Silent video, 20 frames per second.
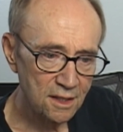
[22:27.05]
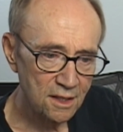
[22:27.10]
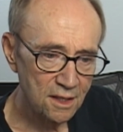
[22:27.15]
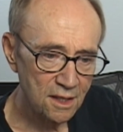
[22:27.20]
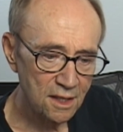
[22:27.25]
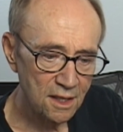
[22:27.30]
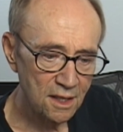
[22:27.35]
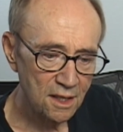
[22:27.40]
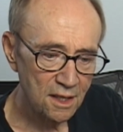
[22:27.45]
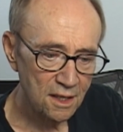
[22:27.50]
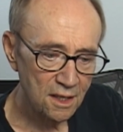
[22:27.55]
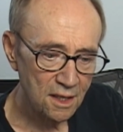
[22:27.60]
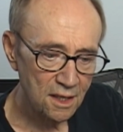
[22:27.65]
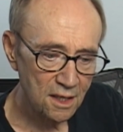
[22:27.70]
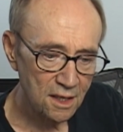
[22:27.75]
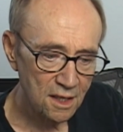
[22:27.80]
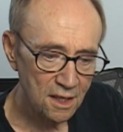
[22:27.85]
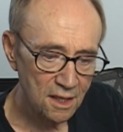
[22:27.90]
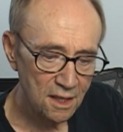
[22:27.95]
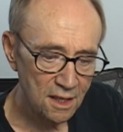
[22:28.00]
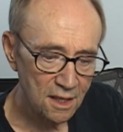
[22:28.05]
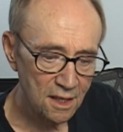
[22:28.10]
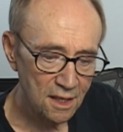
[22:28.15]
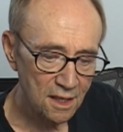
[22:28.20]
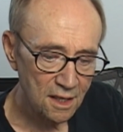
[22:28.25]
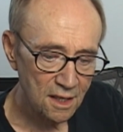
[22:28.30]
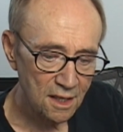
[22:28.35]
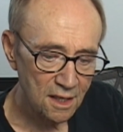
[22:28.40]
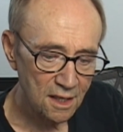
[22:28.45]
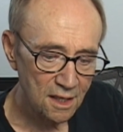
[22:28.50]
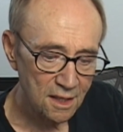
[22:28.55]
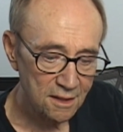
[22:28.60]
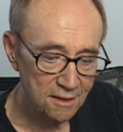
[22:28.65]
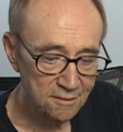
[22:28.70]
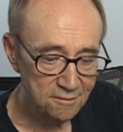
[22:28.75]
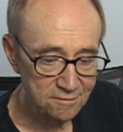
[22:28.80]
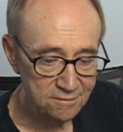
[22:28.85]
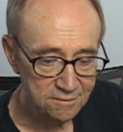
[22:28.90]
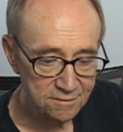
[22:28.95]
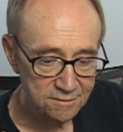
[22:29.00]

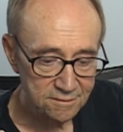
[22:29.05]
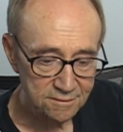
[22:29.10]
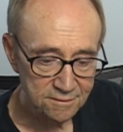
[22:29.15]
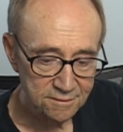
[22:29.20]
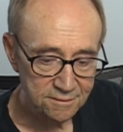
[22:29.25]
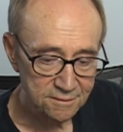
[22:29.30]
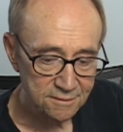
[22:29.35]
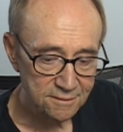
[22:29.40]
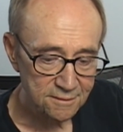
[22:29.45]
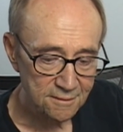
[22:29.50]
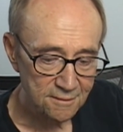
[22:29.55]
[no speech]